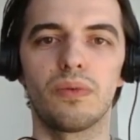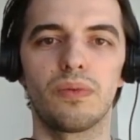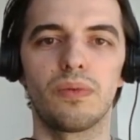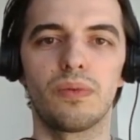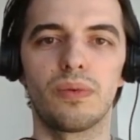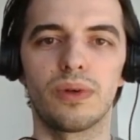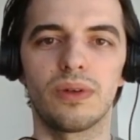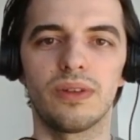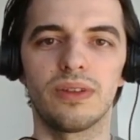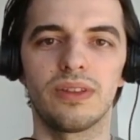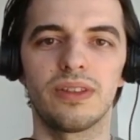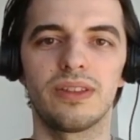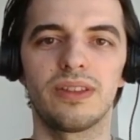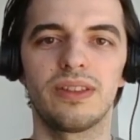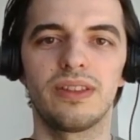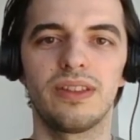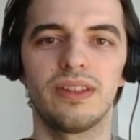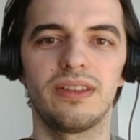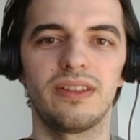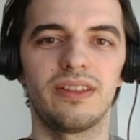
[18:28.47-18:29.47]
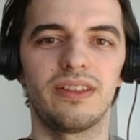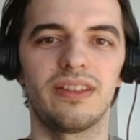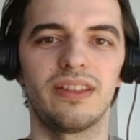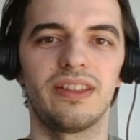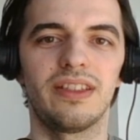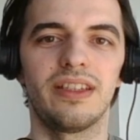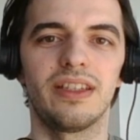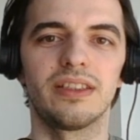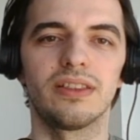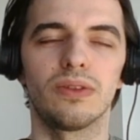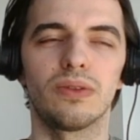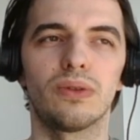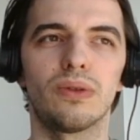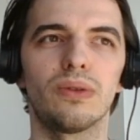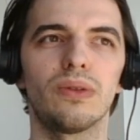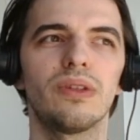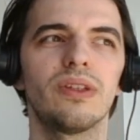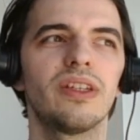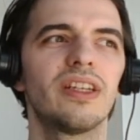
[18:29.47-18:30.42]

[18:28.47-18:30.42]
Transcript: world as a whole.